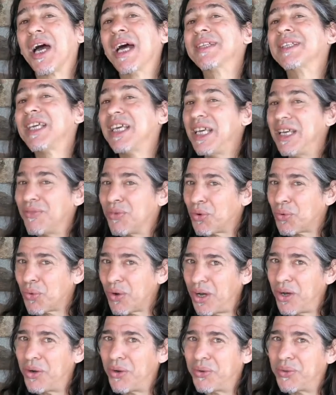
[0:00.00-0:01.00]
And Kiva
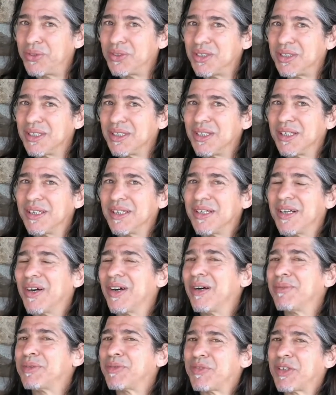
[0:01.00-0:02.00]
rose,
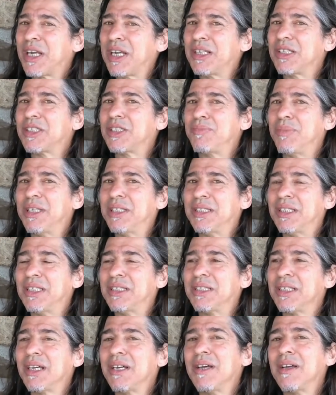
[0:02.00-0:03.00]
I'm forgetting the
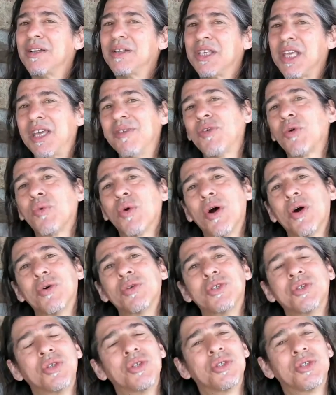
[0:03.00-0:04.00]
species, Kiva
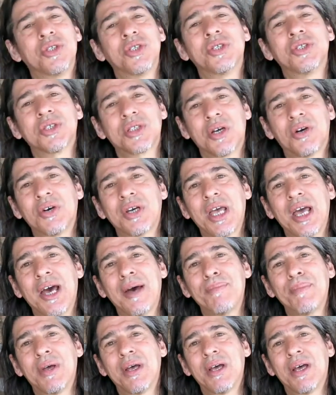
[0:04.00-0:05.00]
rose uses the skullcap.